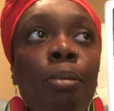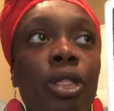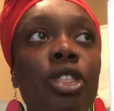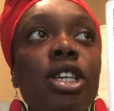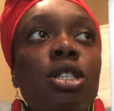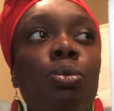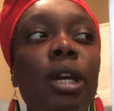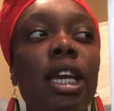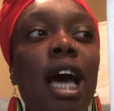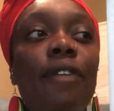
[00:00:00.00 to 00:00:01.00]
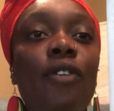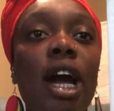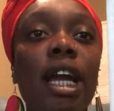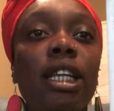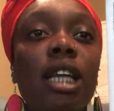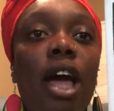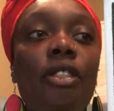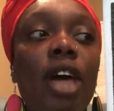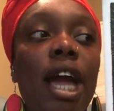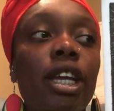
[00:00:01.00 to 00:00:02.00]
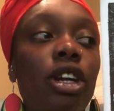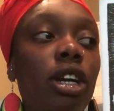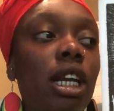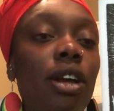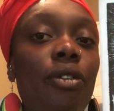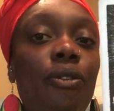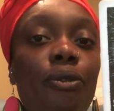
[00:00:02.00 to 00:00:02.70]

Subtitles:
But this week, I find that you're going to